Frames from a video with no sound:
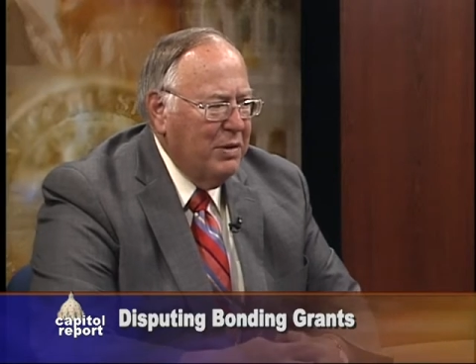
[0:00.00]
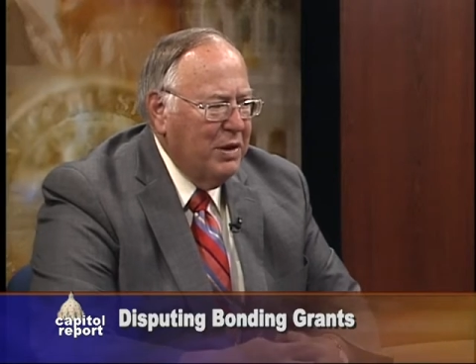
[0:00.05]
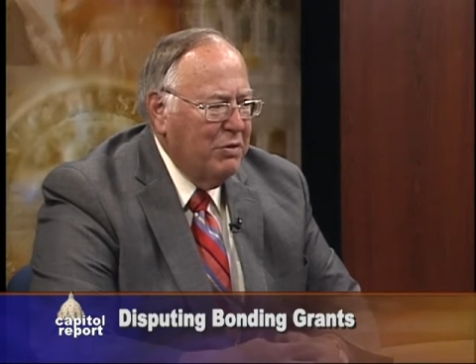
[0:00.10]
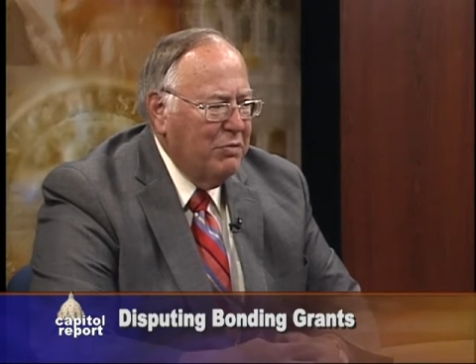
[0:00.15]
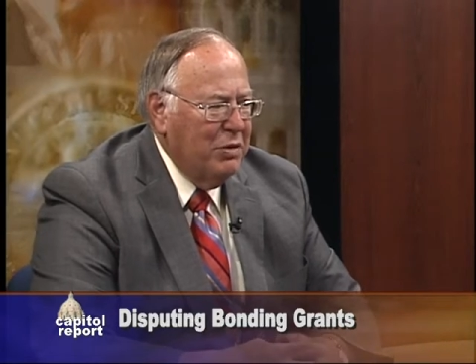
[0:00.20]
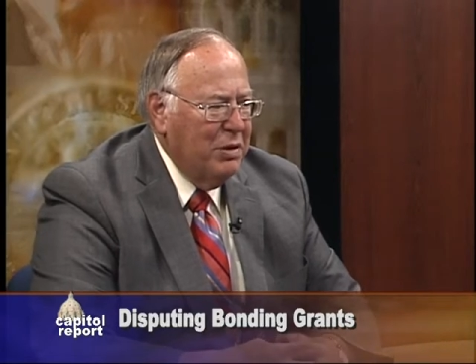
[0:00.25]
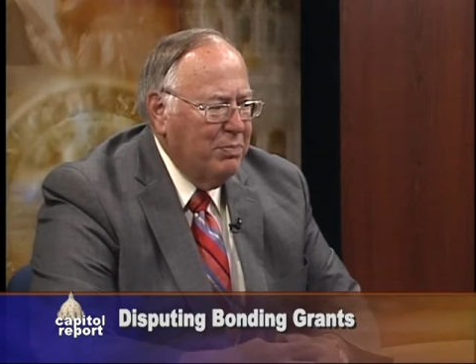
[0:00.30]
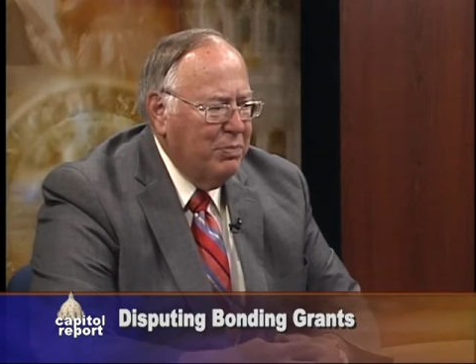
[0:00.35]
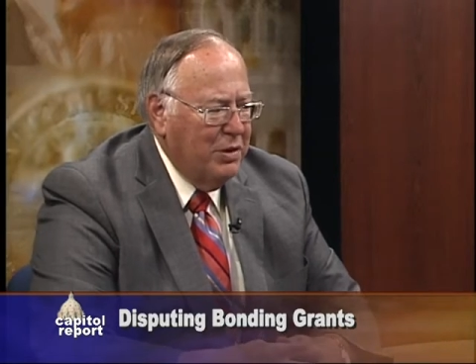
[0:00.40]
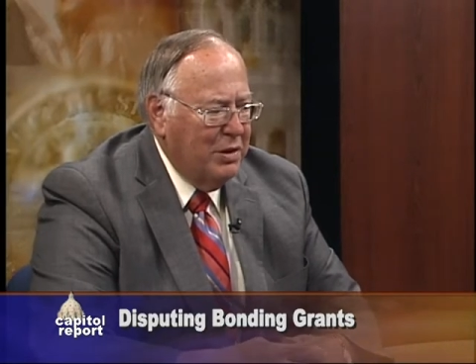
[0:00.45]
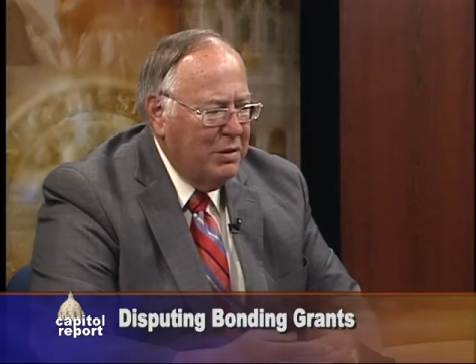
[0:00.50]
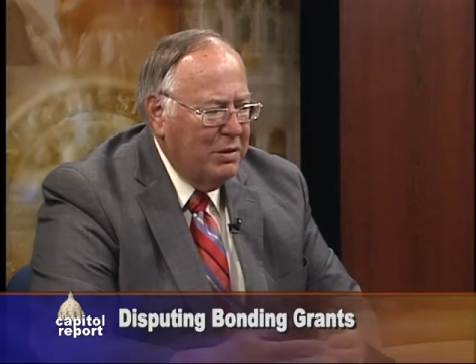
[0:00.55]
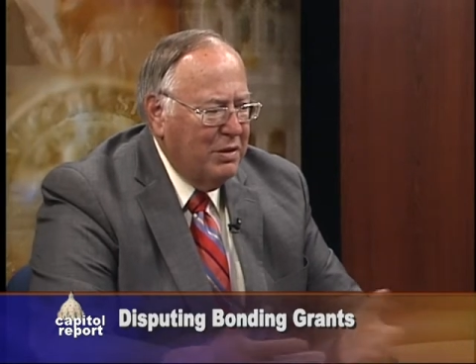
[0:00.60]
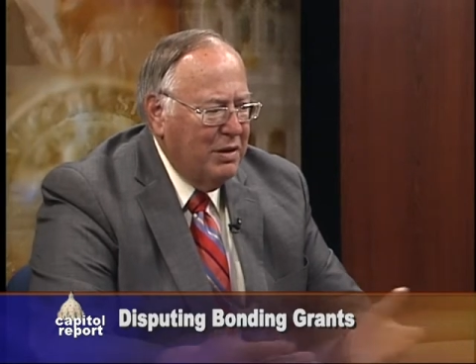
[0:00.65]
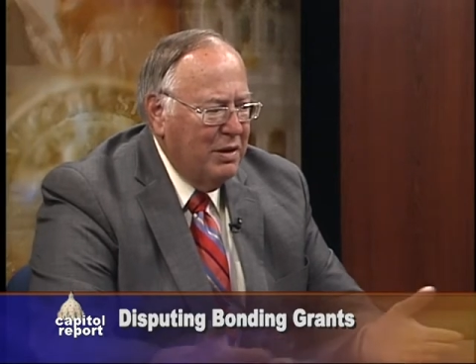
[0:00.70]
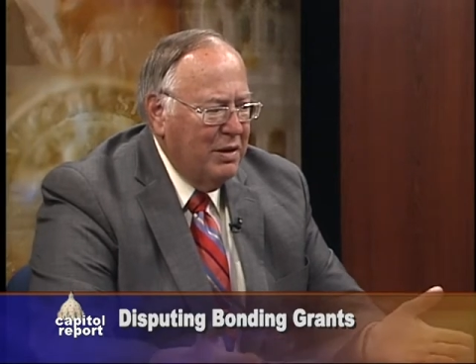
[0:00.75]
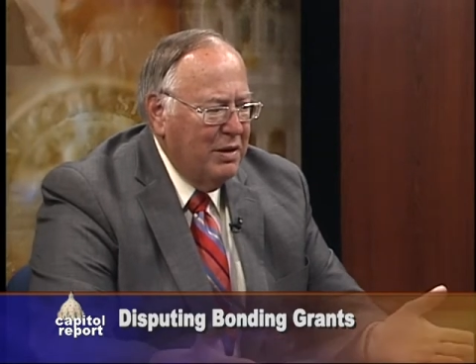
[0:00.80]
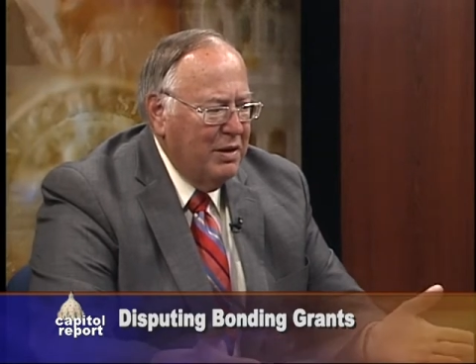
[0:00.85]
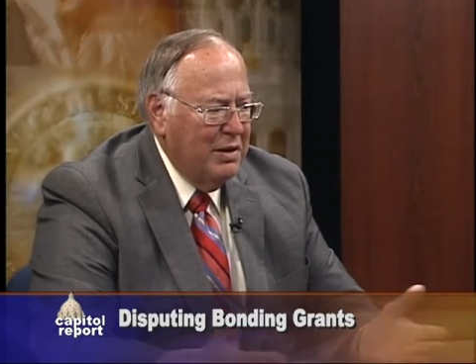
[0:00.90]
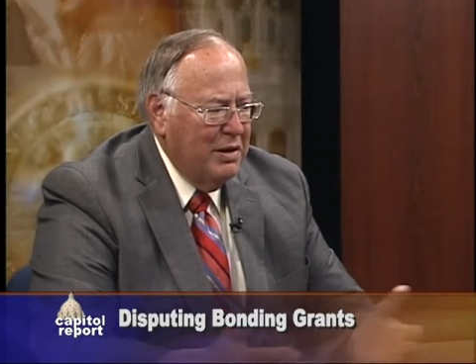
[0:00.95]
And we put
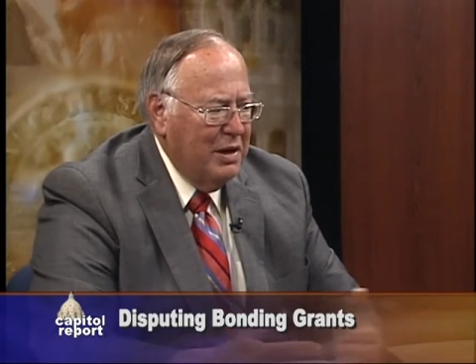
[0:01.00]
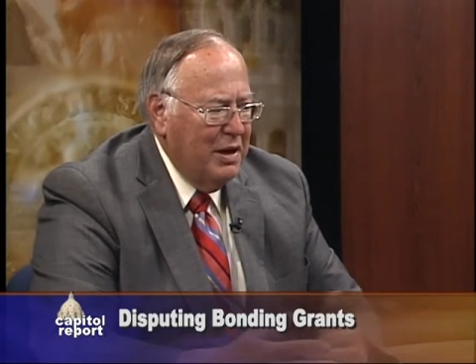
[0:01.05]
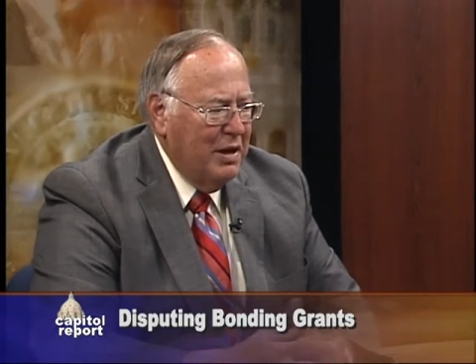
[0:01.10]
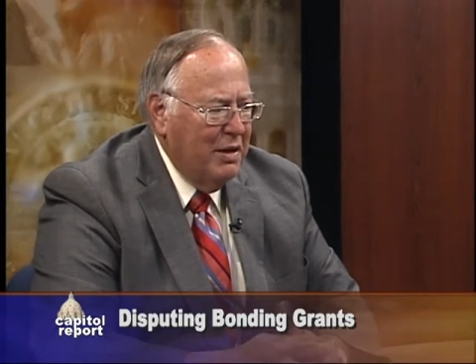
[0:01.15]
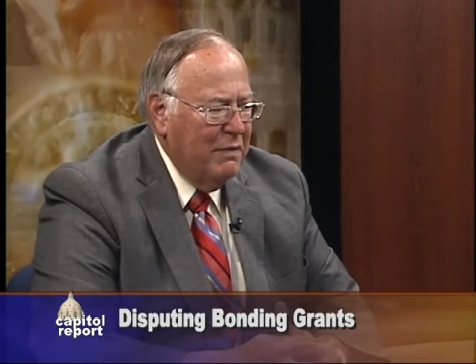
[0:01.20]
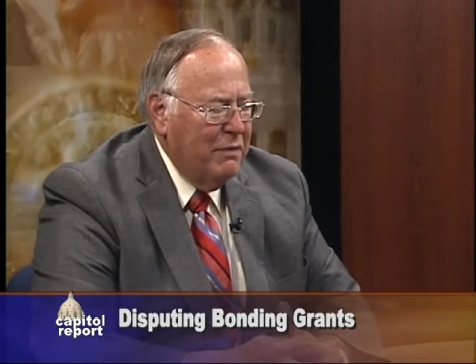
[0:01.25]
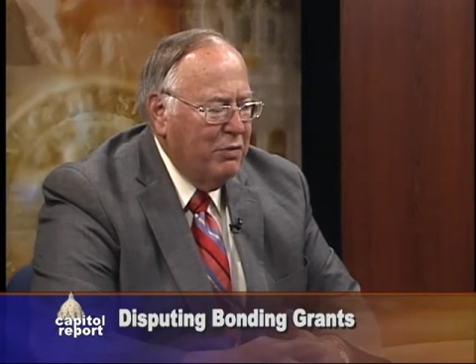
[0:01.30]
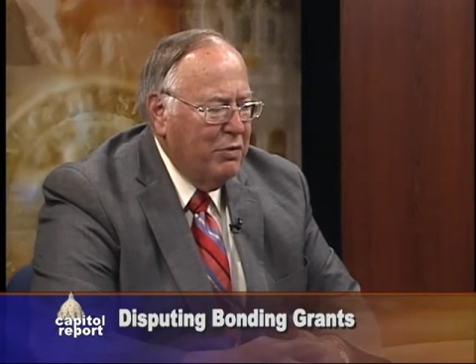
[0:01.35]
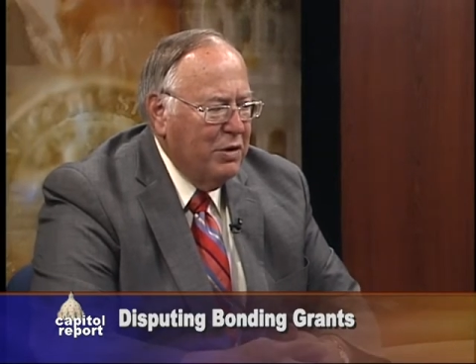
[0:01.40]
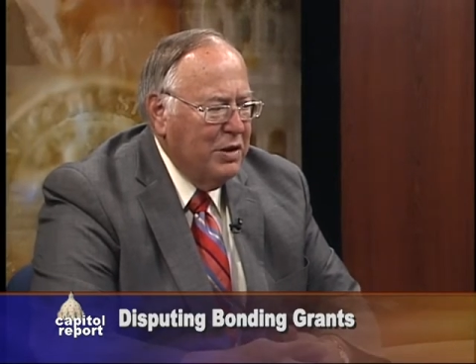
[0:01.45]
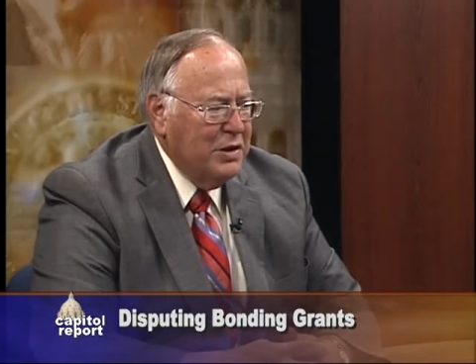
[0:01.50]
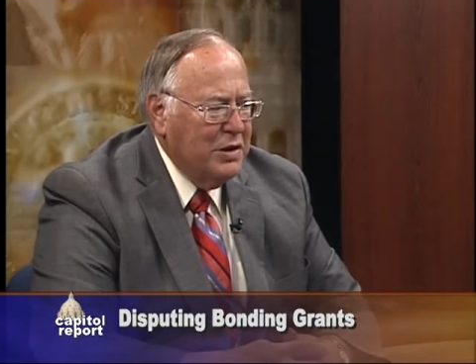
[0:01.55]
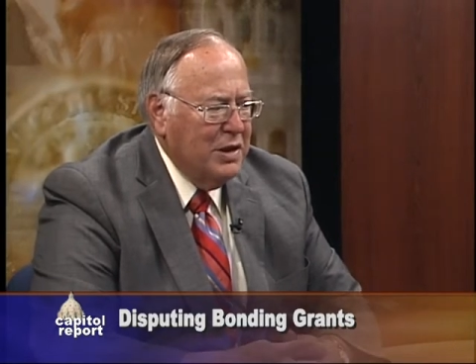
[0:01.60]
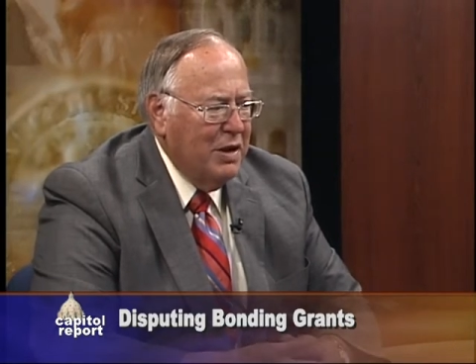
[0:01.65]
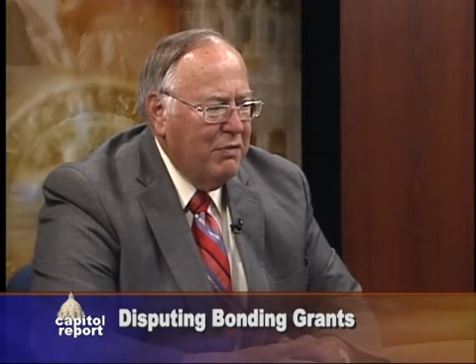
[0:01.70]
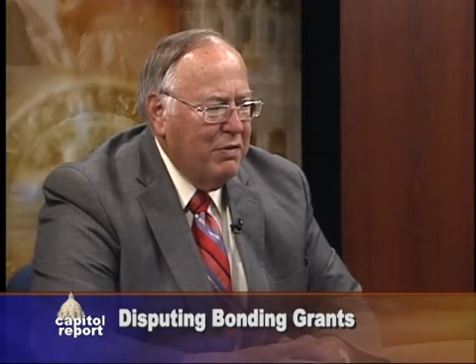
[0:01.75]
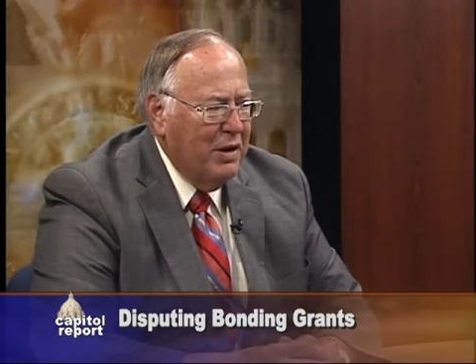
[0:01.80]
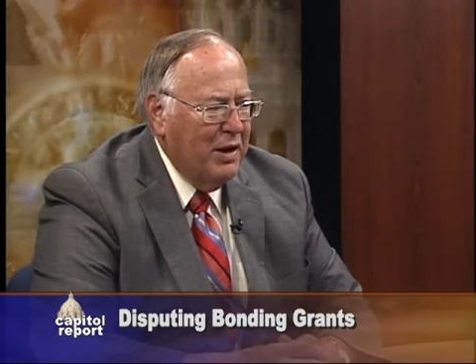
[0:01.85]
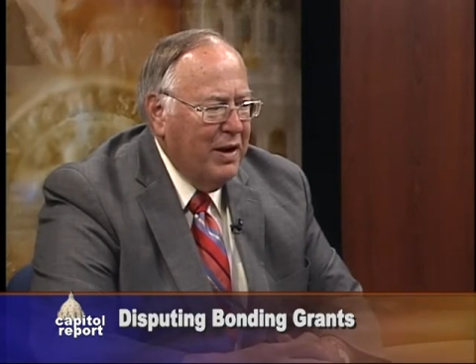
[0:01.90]
uh, in the end forty-seven